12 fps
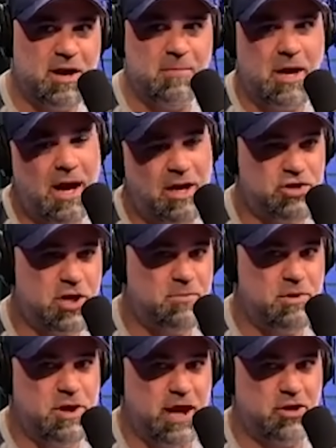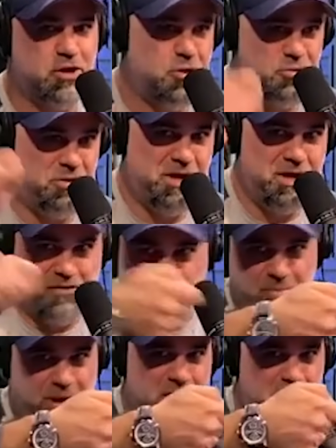And I'm not trying to be like, only
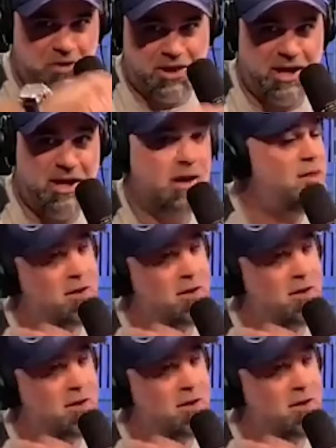a metal key,